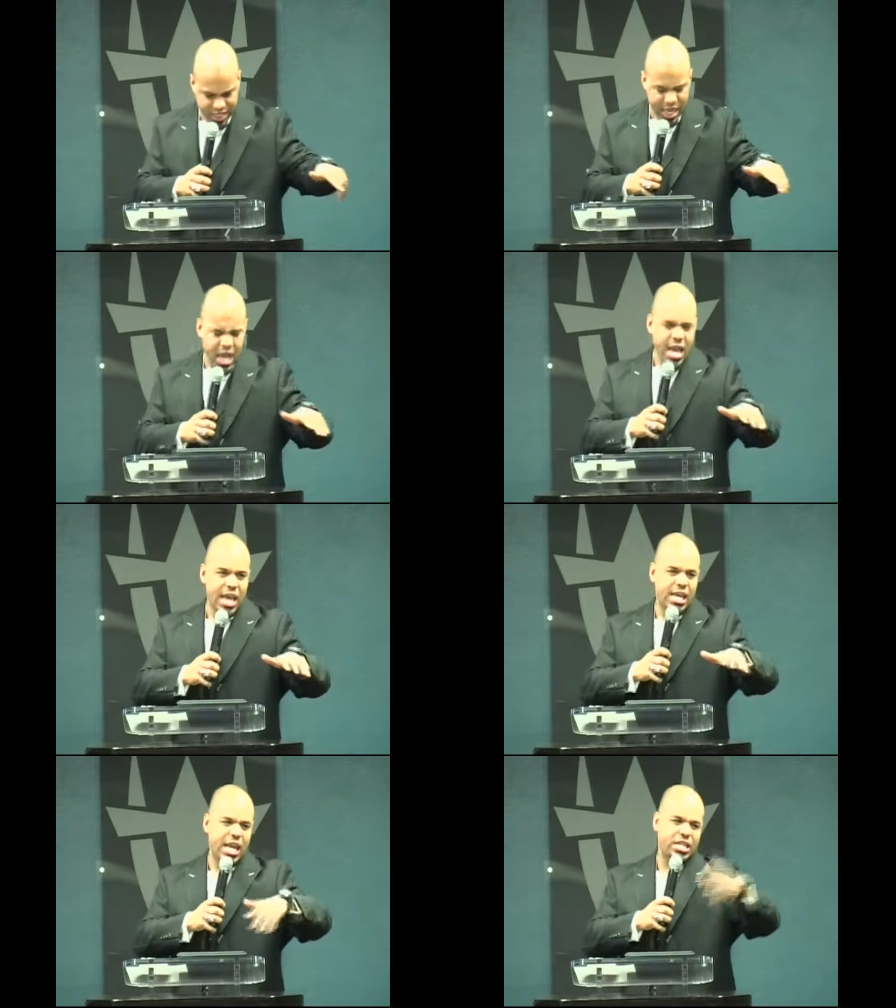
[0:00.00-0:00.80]
It,
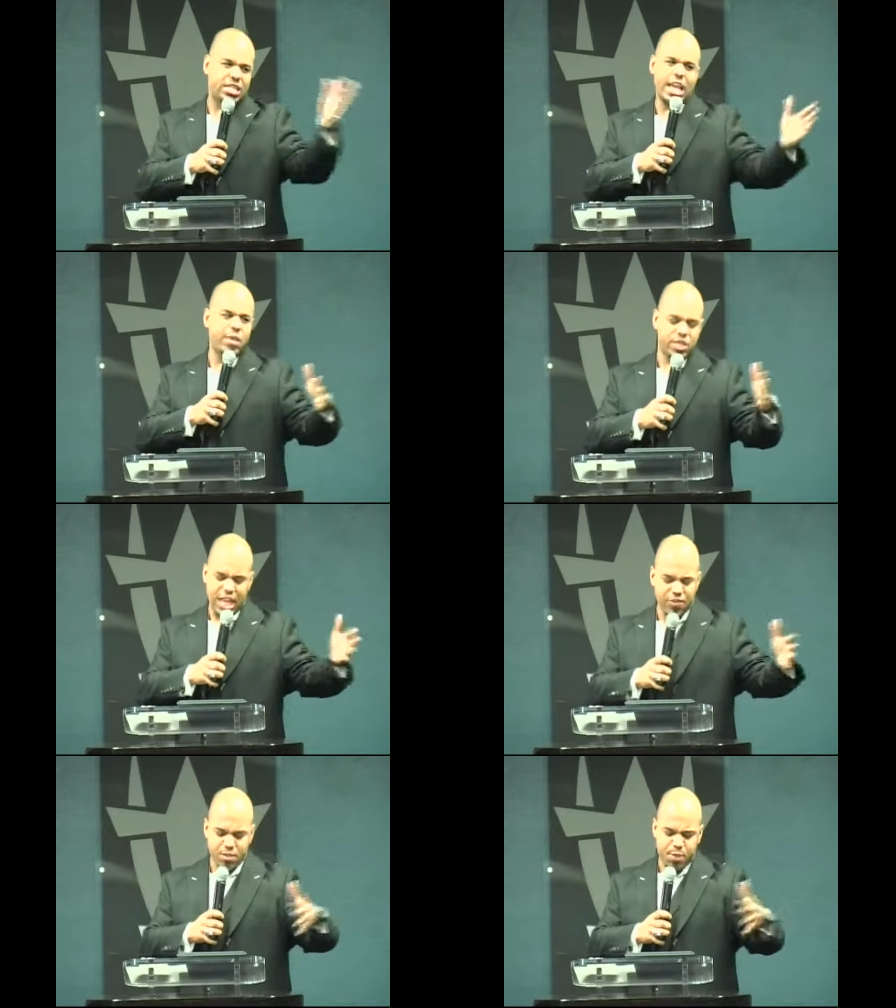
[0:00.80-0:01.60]
it, it seems
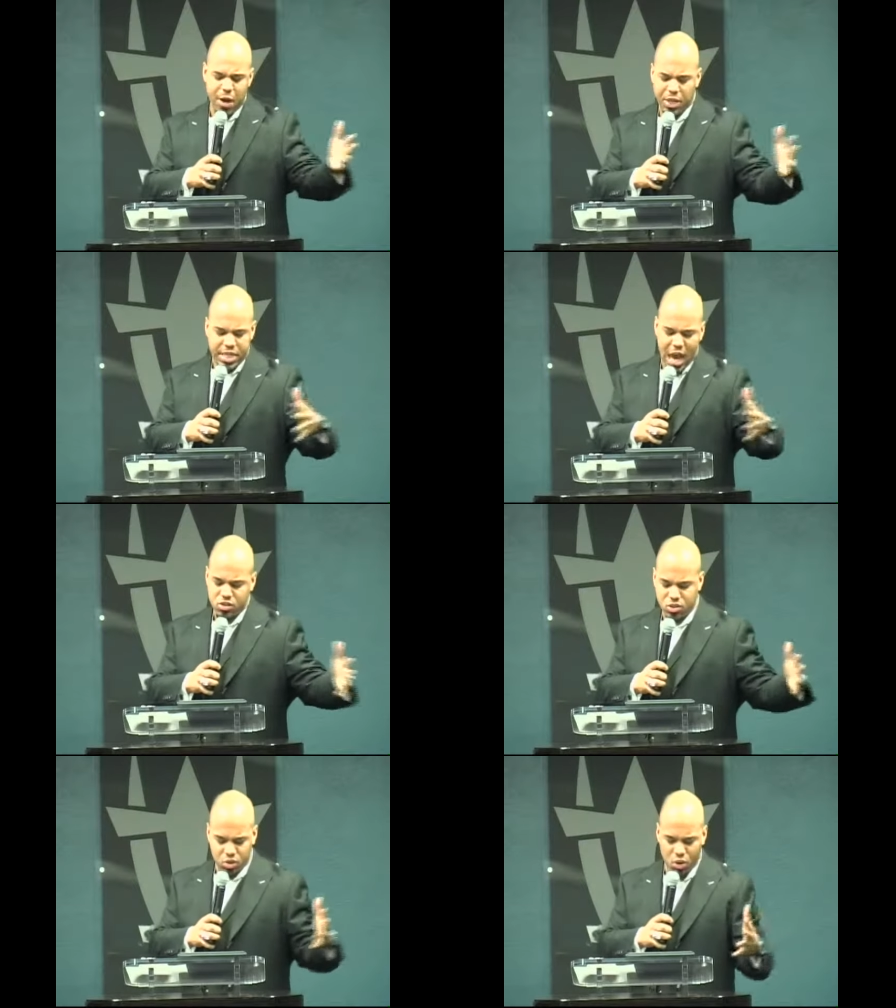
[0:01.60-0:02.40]
even
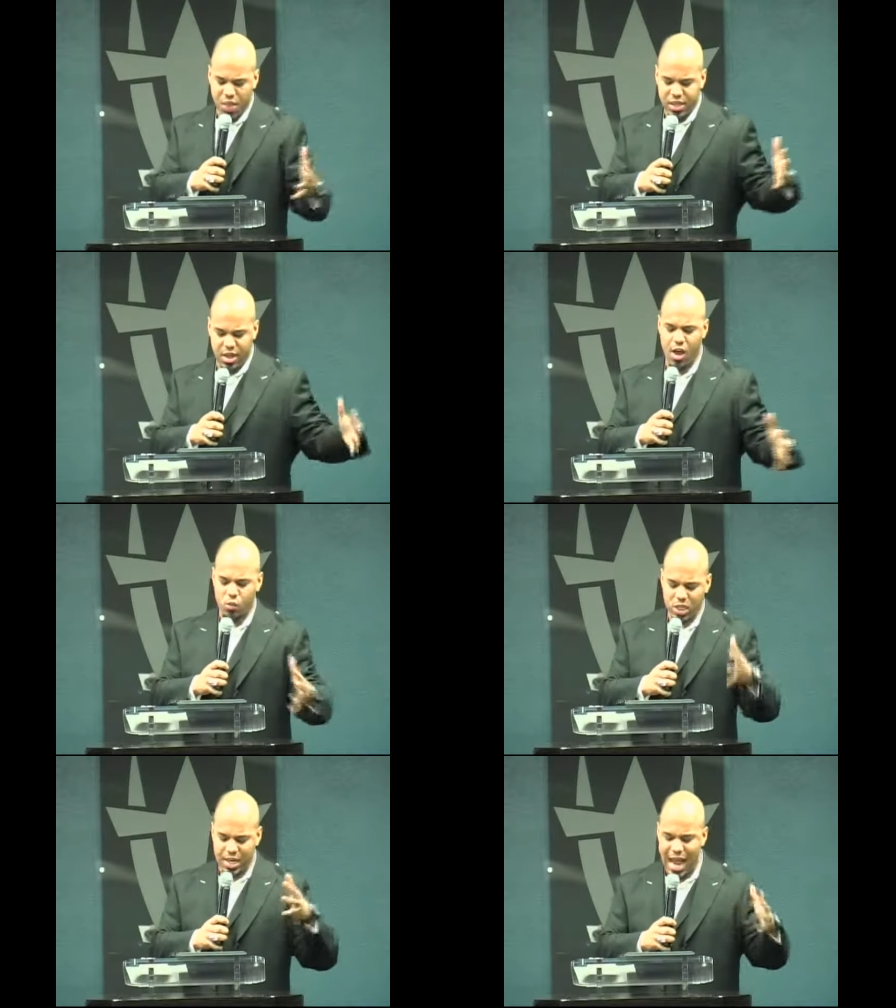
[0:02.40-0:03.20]
paradoxical that
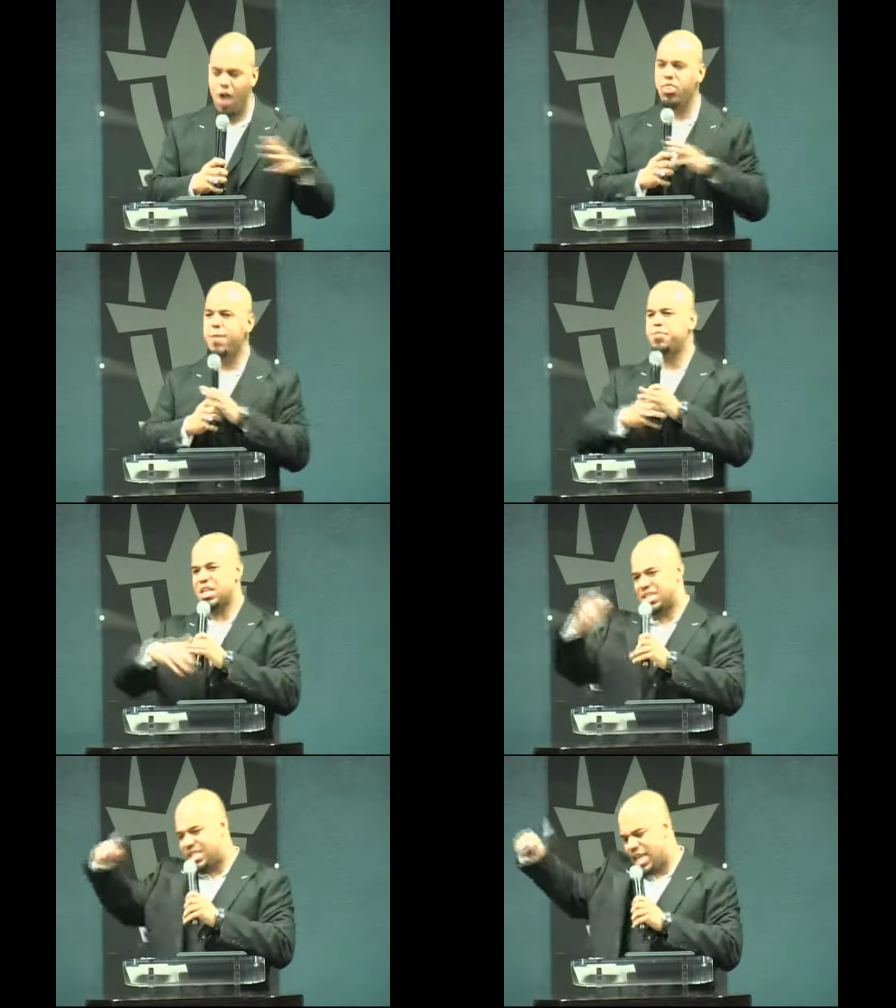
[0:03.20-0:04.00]
God would allow them
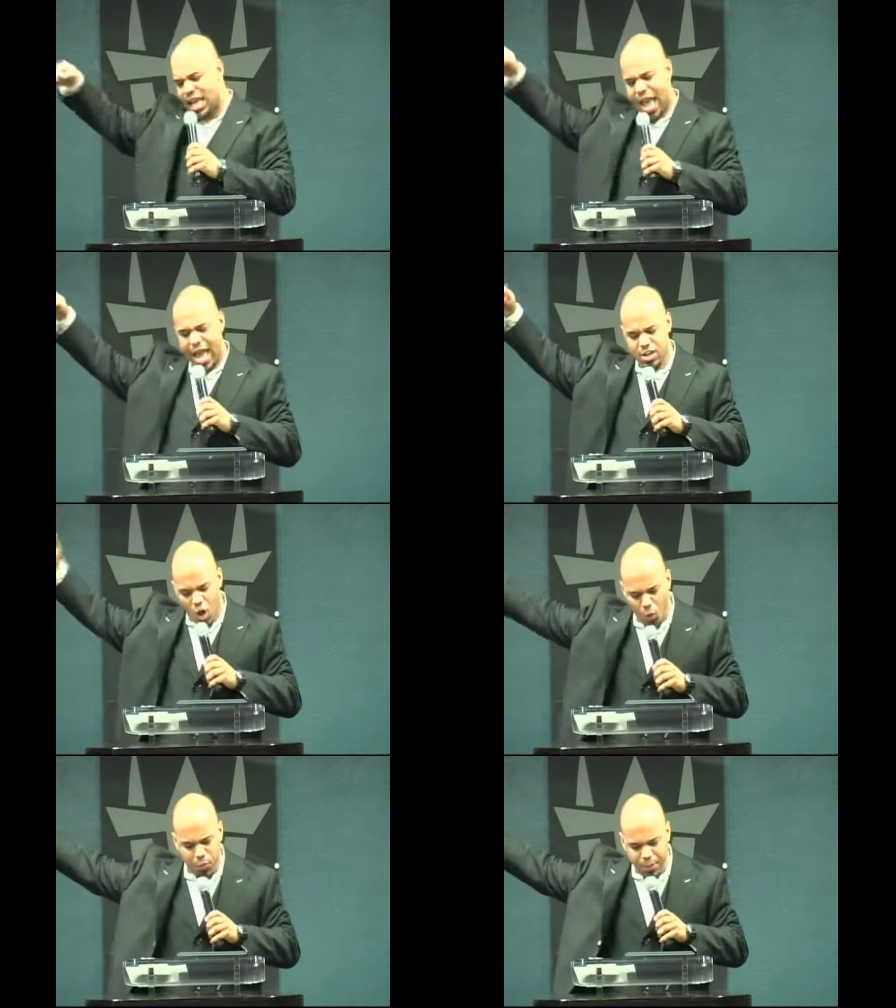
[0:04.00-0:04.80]
to see an
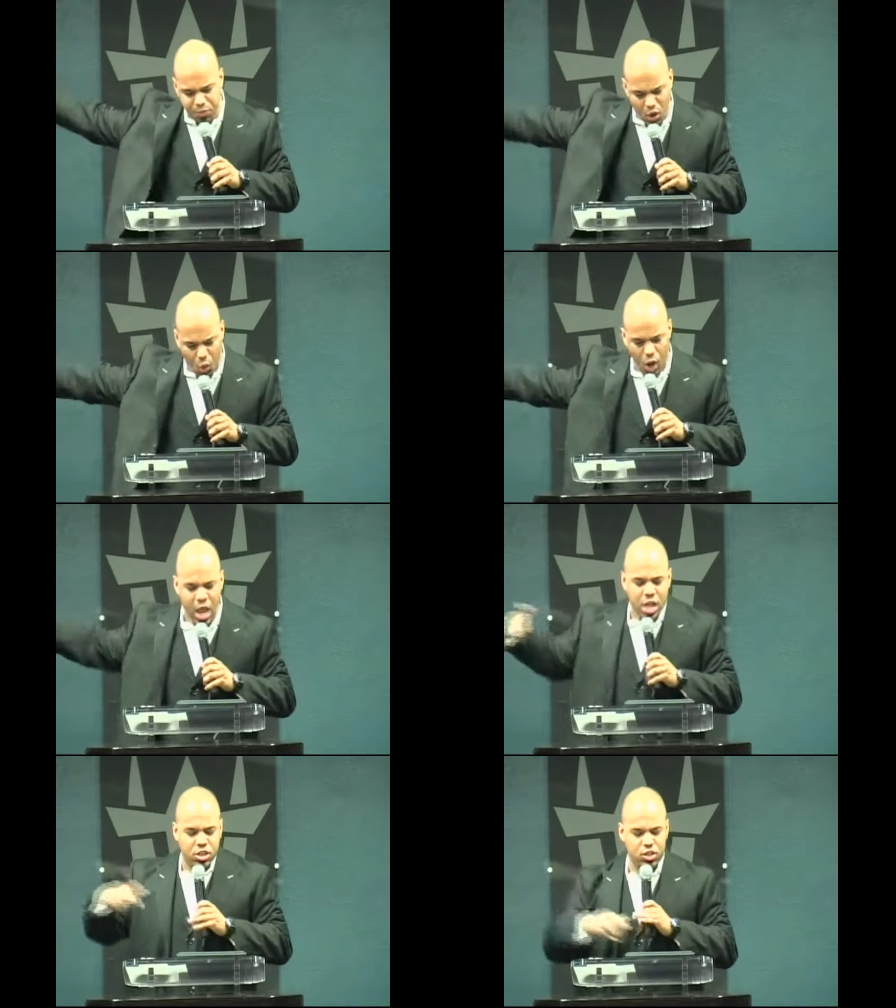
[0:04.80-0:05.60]
open door
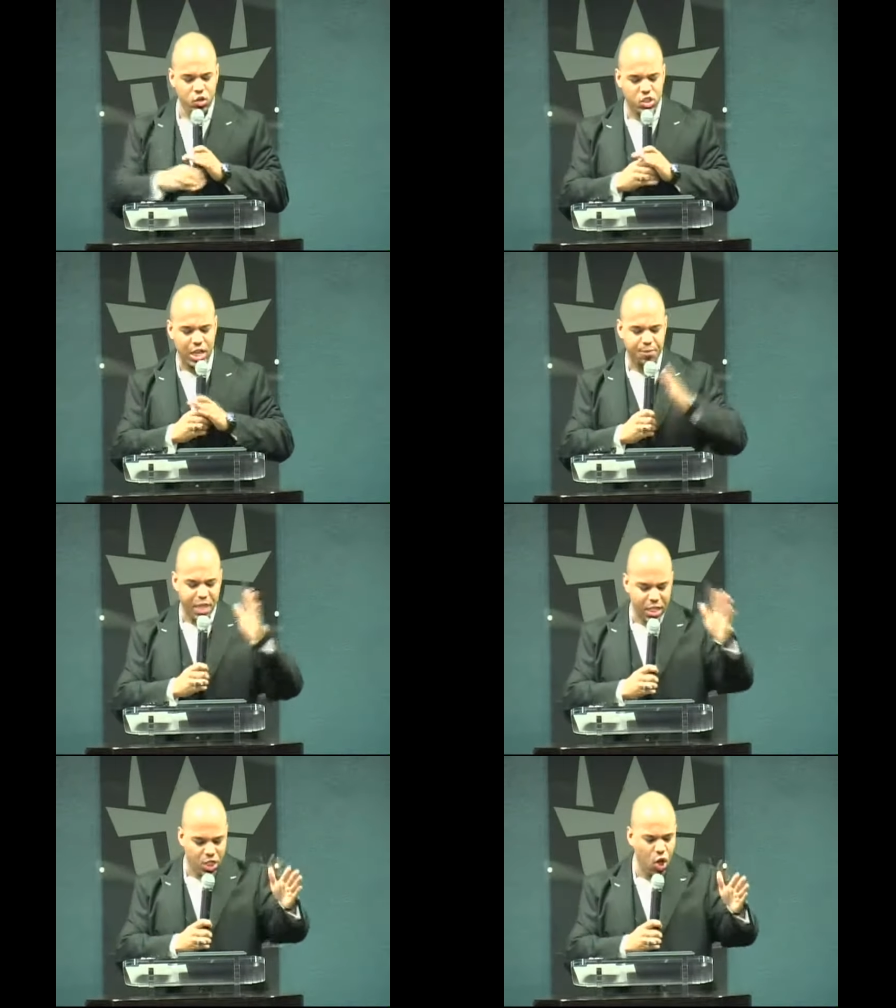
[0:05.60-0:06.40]
to do
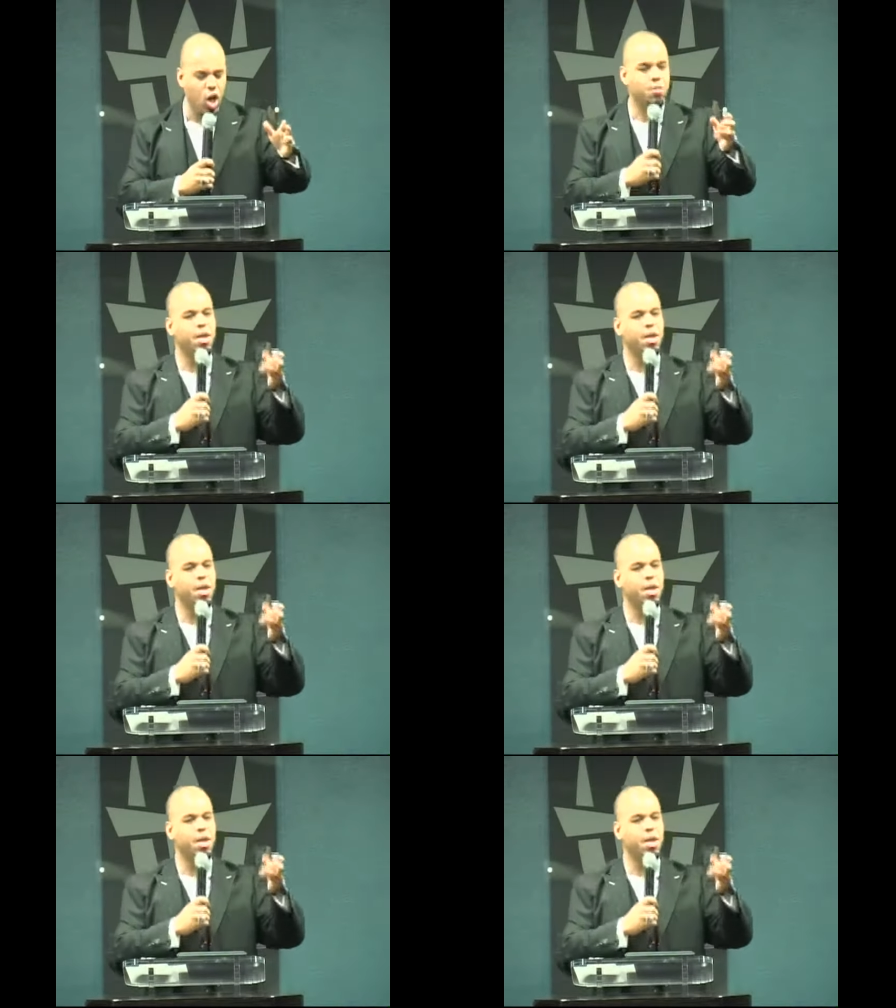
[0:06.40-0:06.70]
something good good,